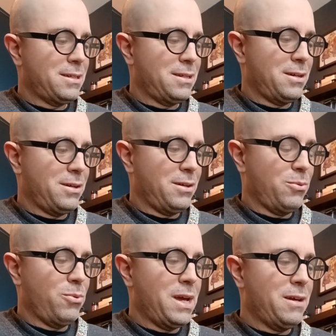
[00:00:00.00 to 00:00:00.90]
a
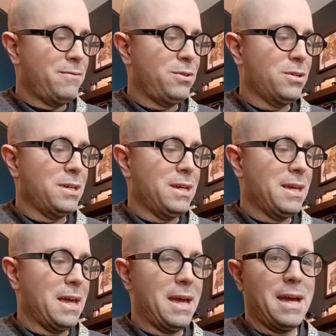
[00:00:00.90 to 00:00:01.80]
way of looking
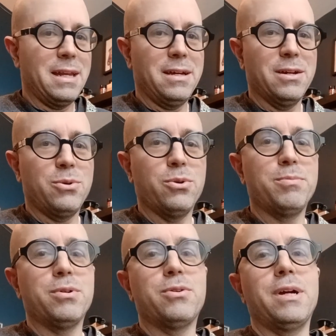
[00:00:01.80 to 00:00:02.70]
at a chord
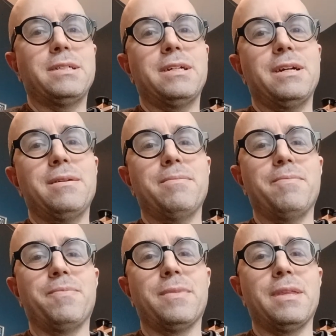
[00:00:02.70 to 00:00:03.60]
progression
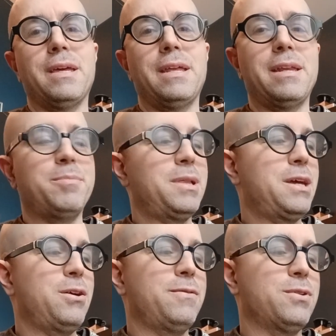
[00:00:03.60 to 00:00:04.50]
and how to play
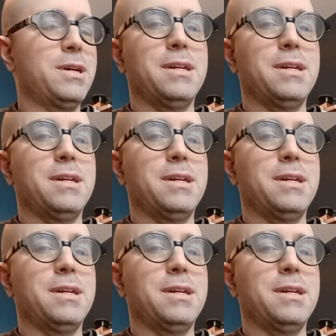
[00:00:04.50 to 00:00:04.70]
over it.